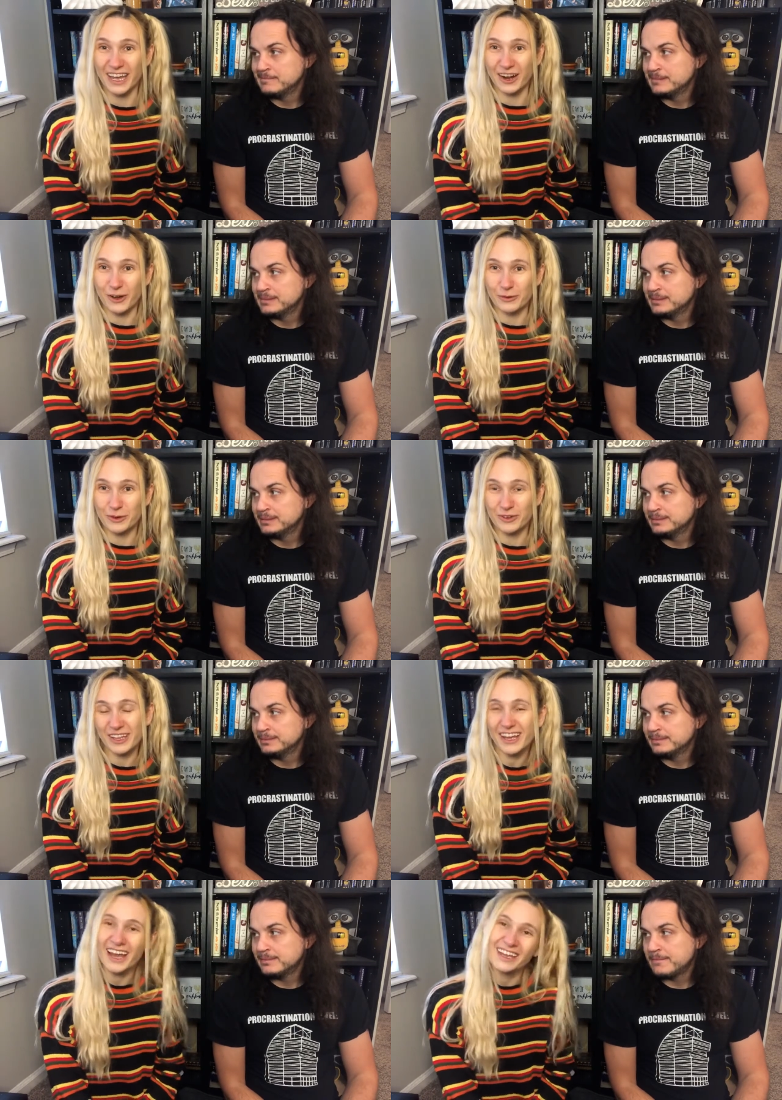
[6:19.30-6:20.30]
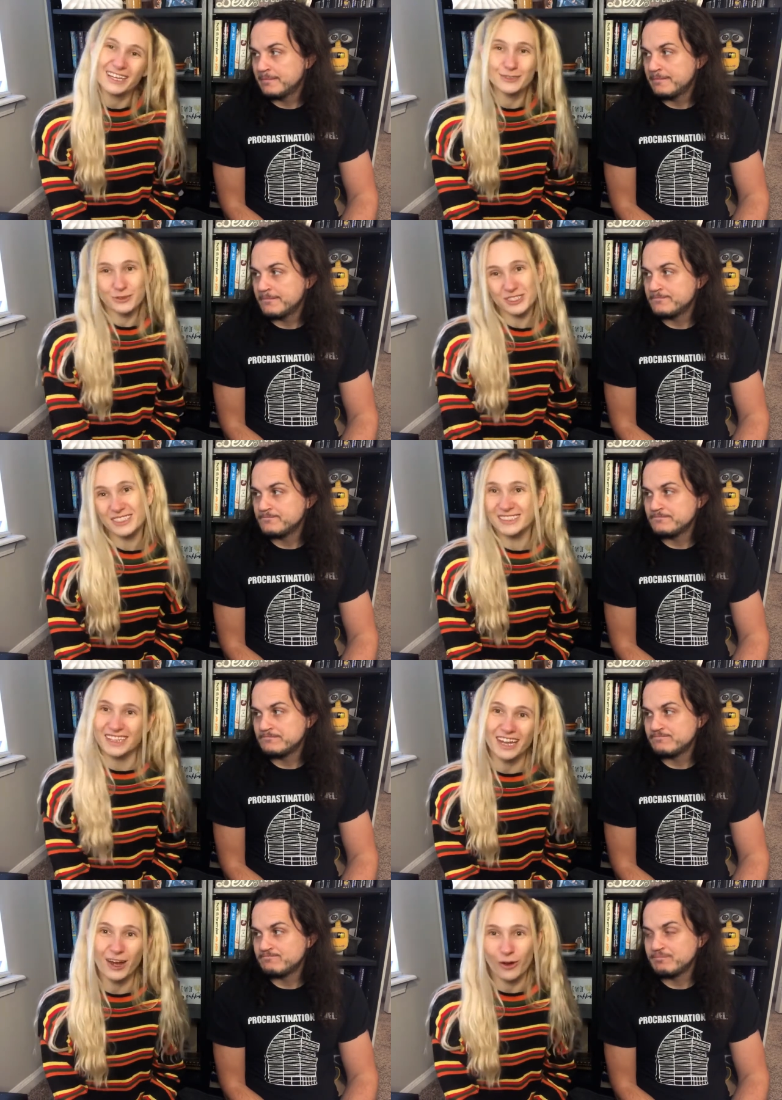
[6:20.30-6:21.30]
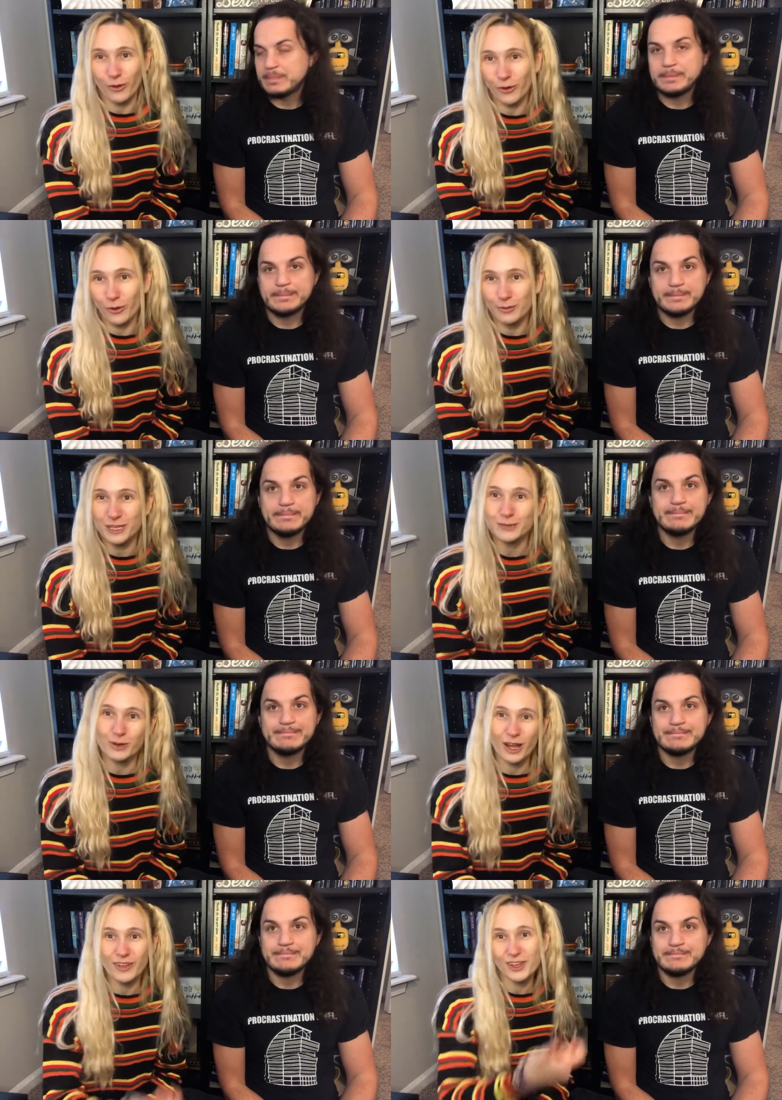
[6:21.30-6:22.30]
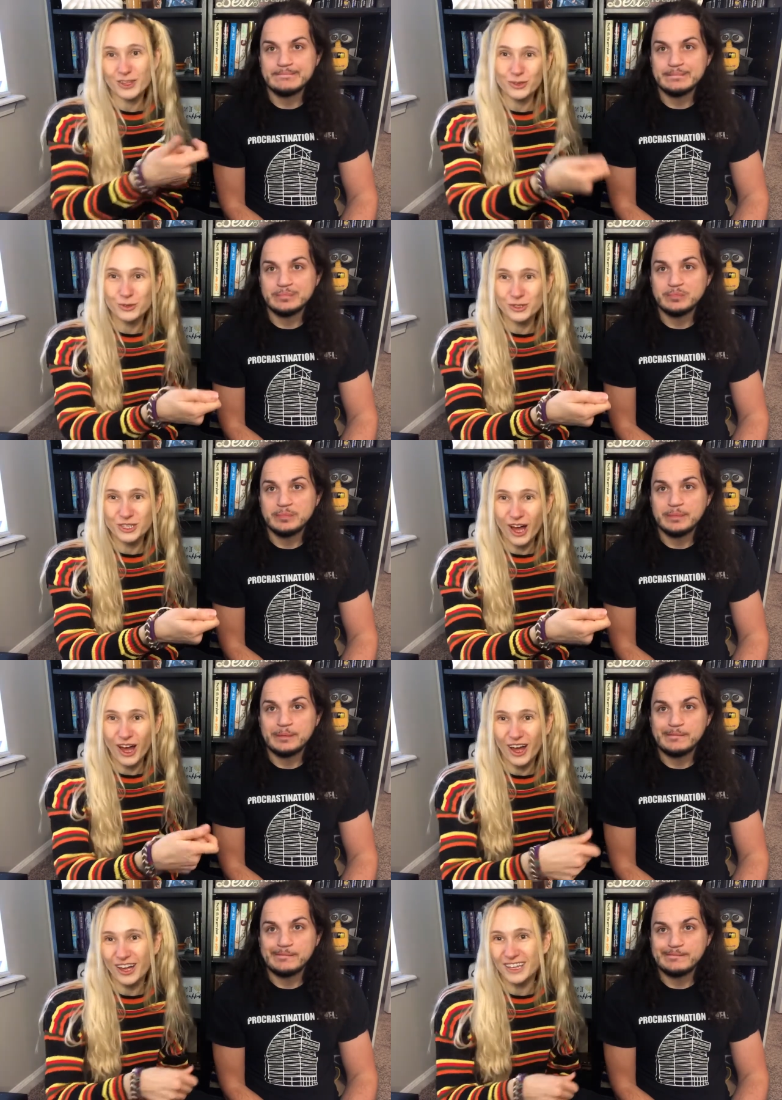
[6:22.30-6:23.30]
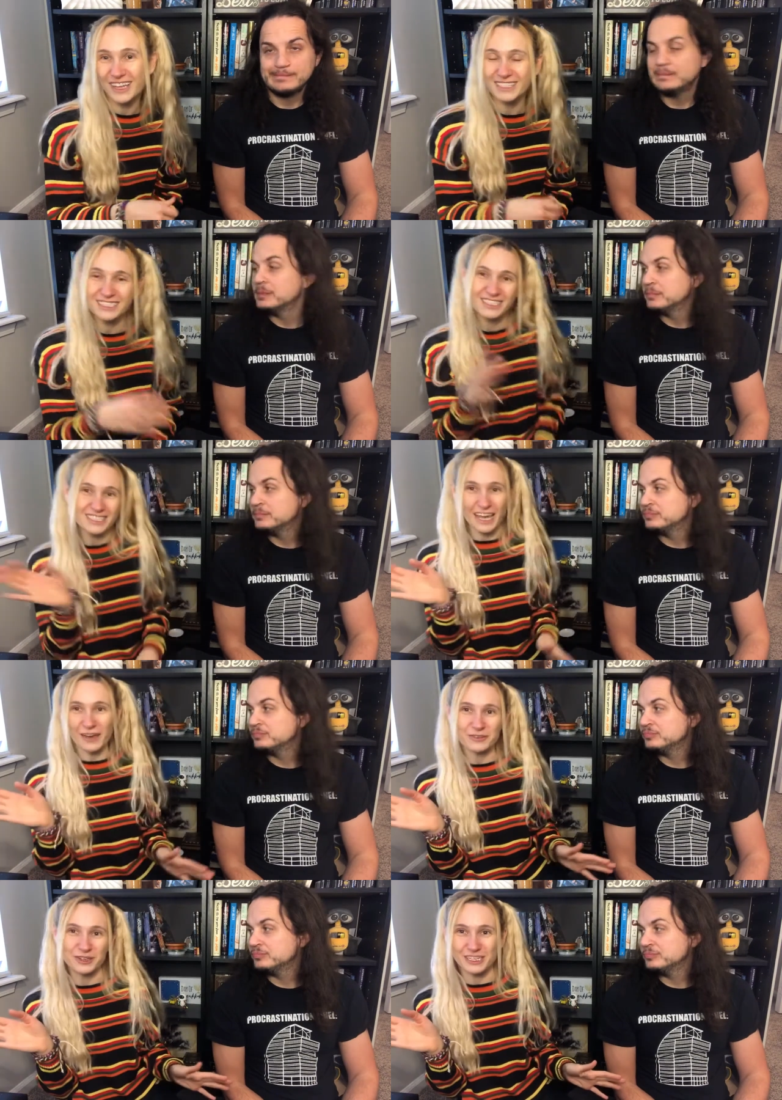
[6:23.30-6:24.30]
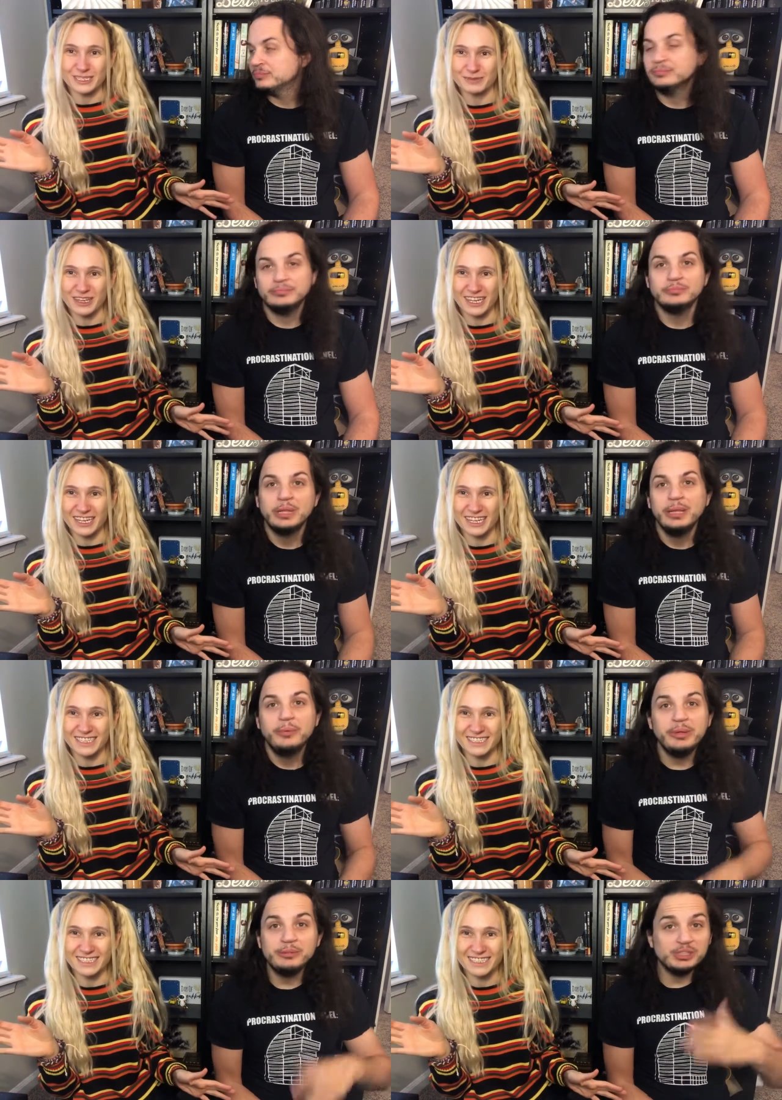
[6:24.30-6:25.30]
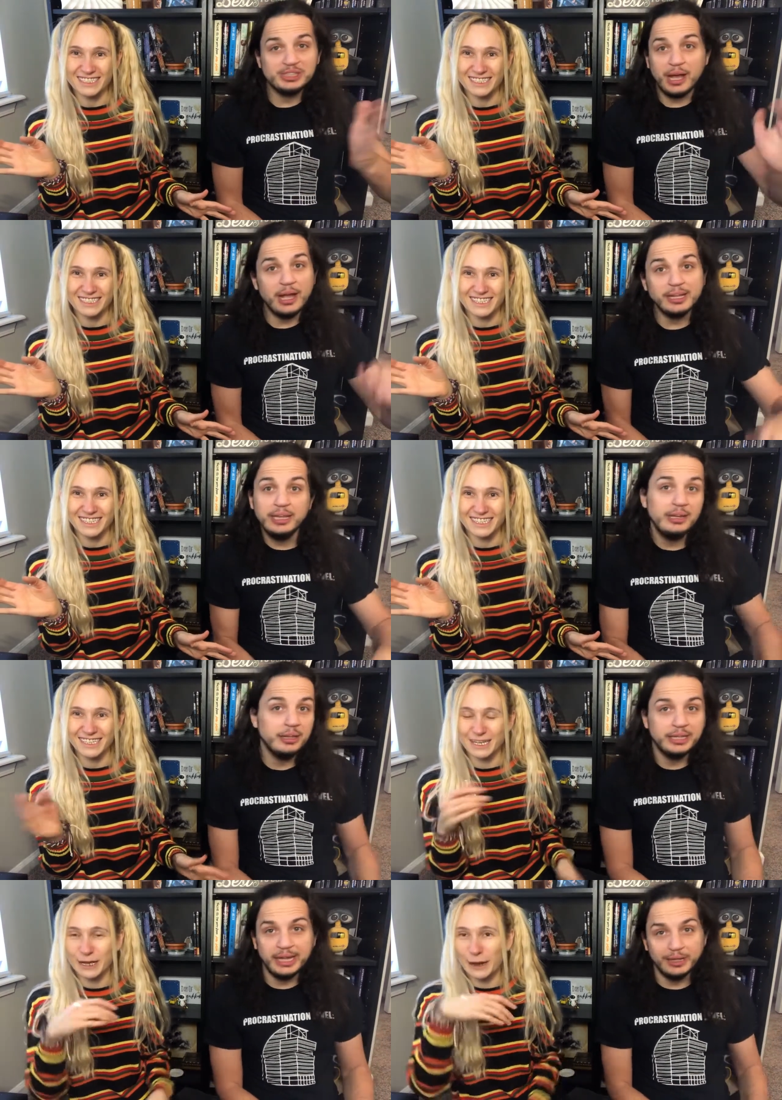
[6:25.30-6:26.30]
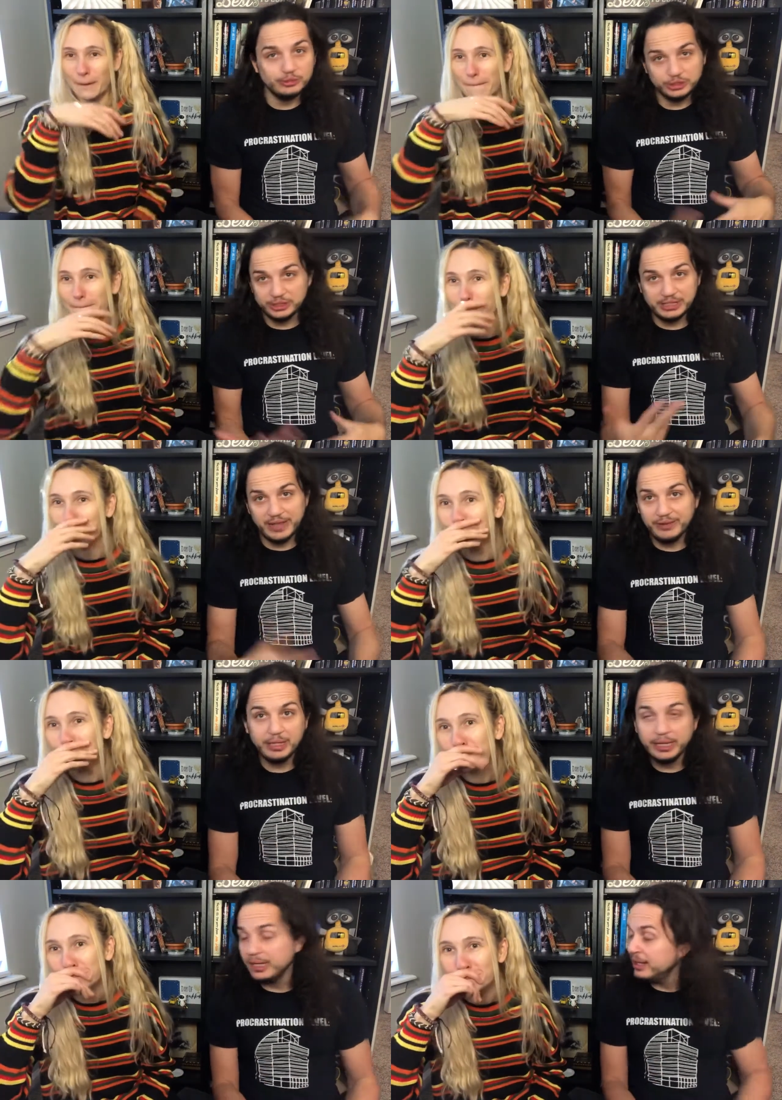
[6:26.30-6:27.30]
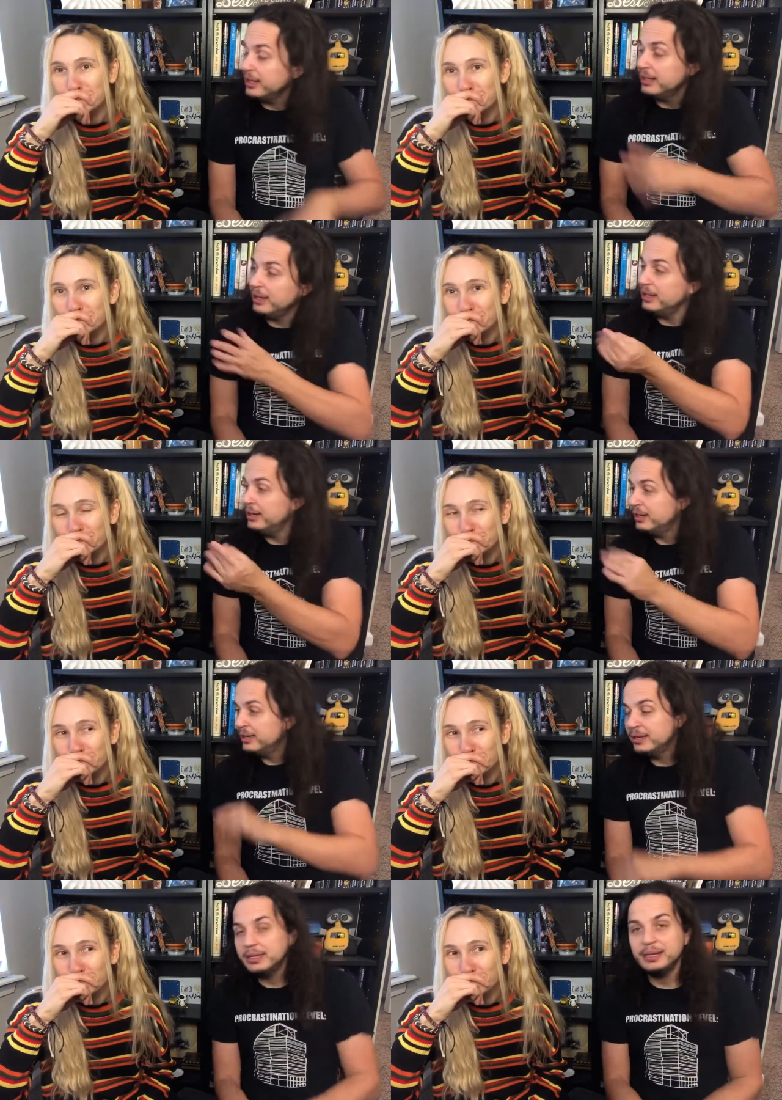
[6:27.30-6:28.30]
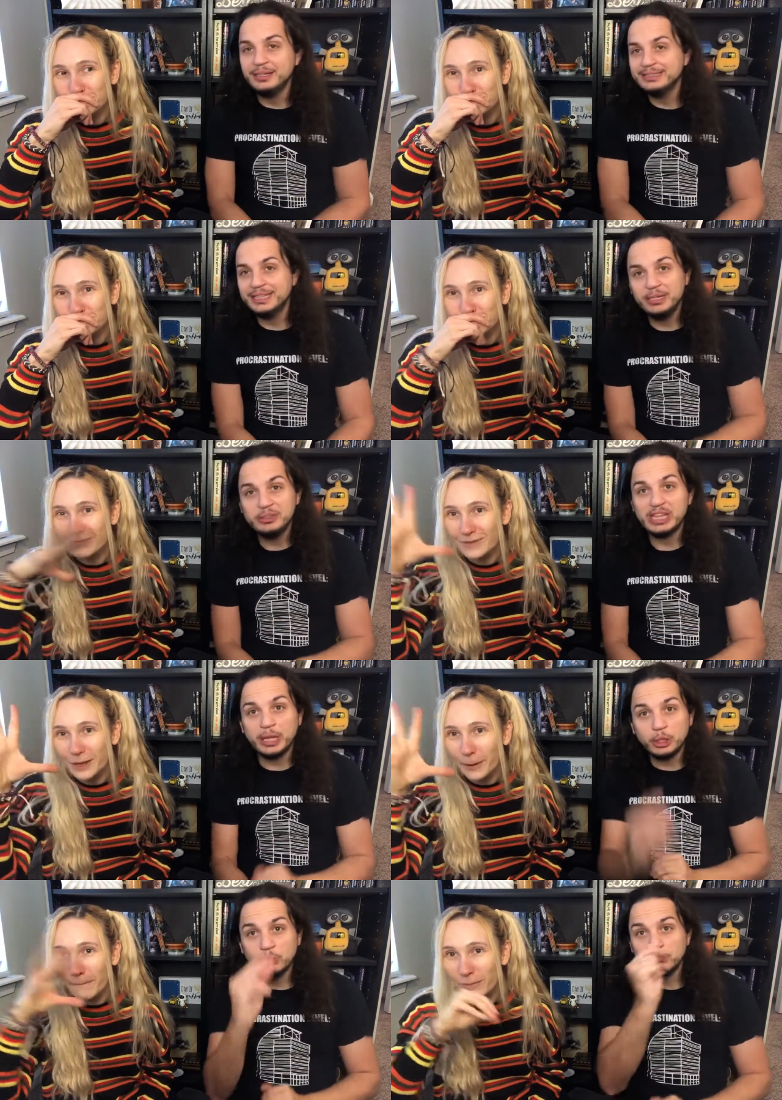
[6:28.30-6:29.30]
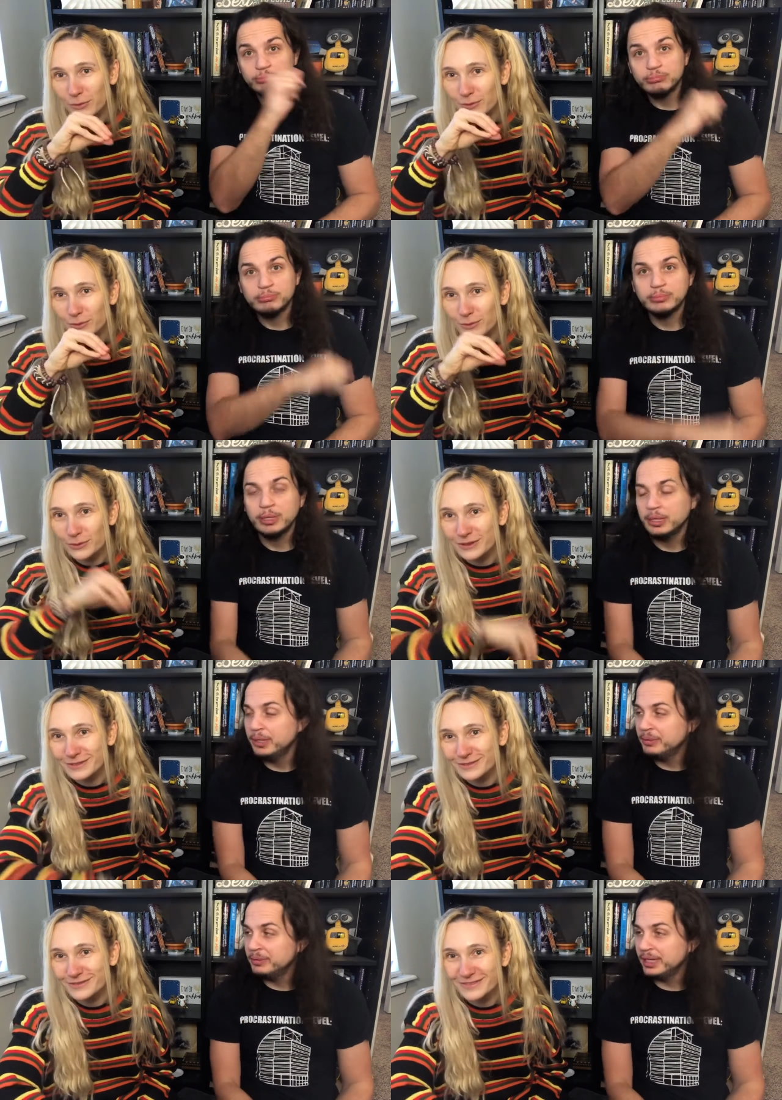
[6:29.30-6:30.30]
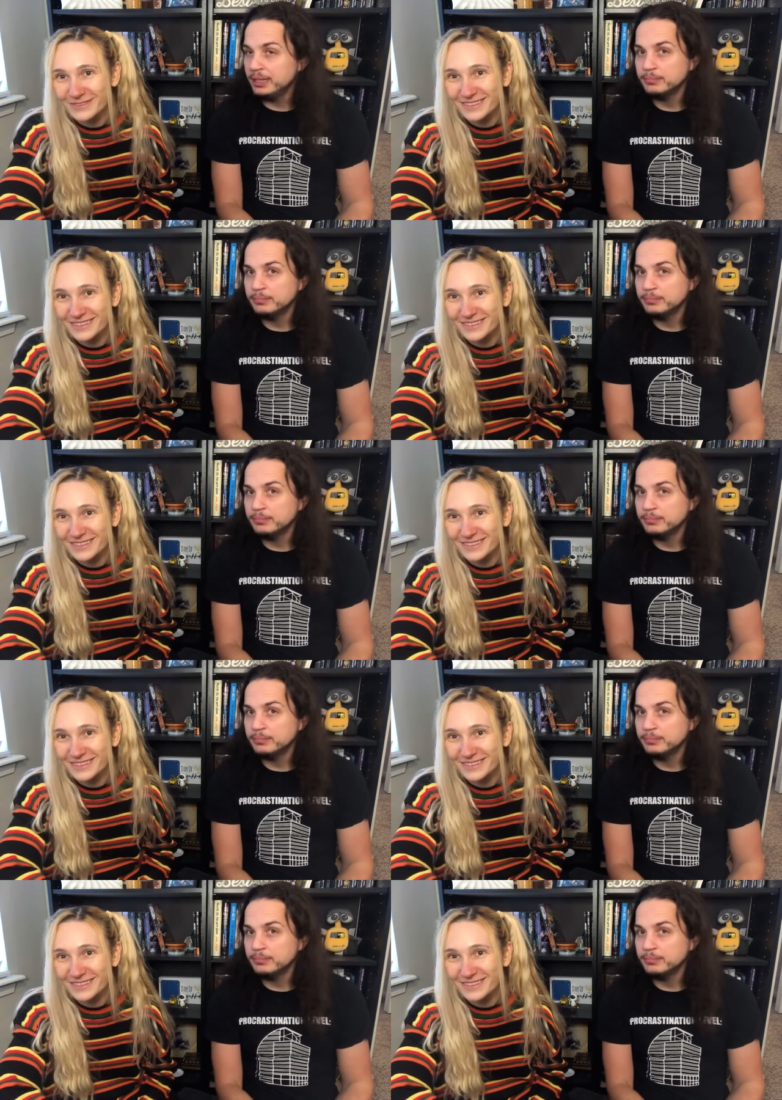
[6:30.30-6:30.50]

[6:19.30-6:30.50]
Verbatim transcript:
Speaker 1: home and we're like, I guess we'll just sit at home. Let's put on the Yule log. Let's just have Christmas. We were
Speaker 2: just talking on the couch, just having like da da da da da da. And all of a sudden it was like, and we were like,